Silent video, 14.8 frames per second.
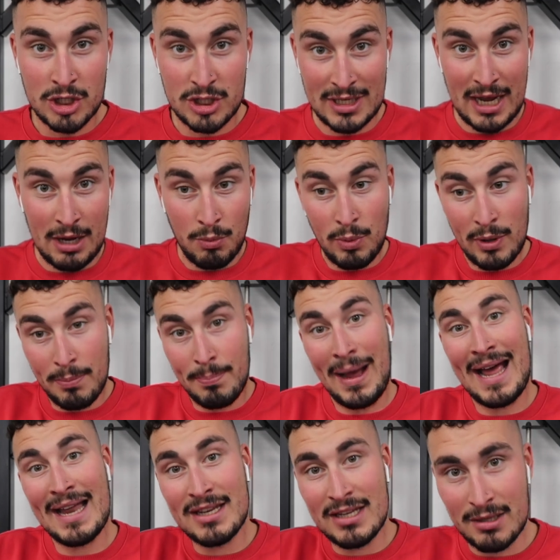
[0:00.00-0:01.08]
So now with
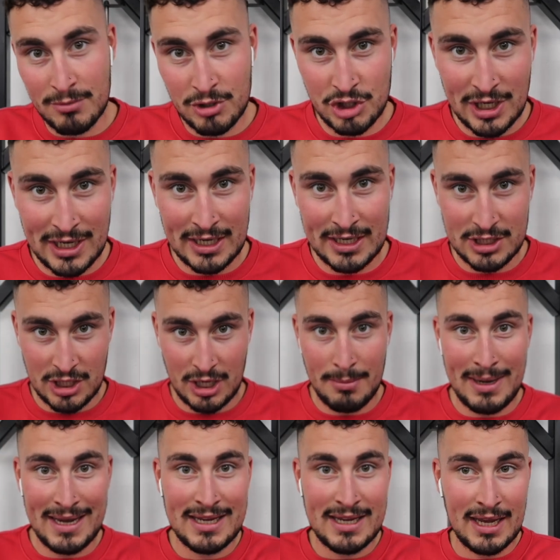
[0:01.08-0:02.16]
banding, the machine is going to
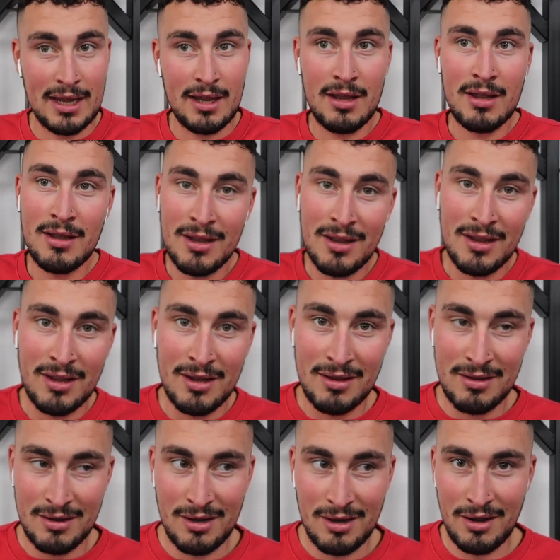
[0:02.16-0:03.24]
make it
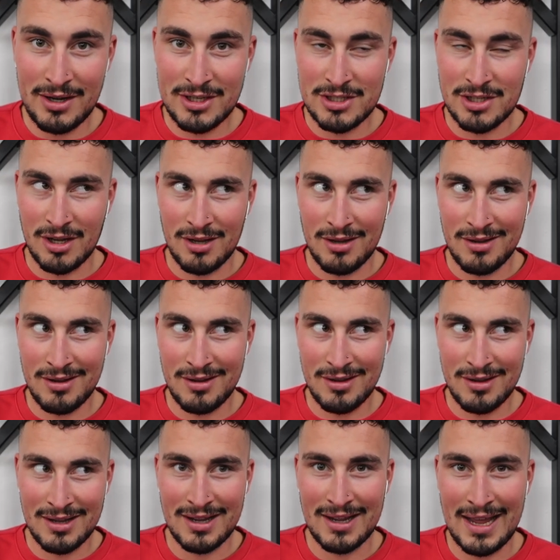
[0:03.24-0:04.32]
lighter
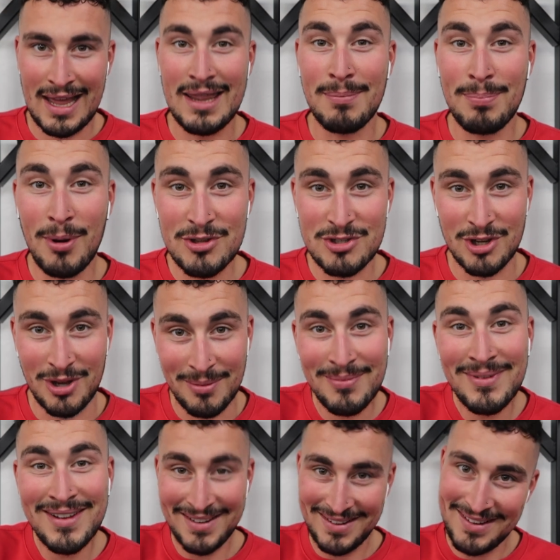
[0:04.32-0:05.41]
at the
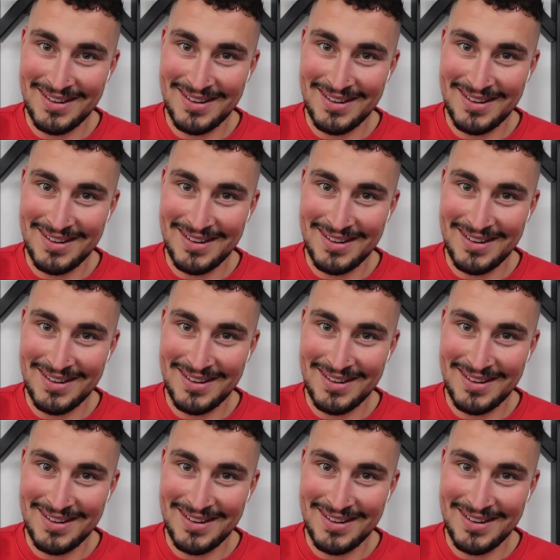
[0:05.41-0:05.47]
bottom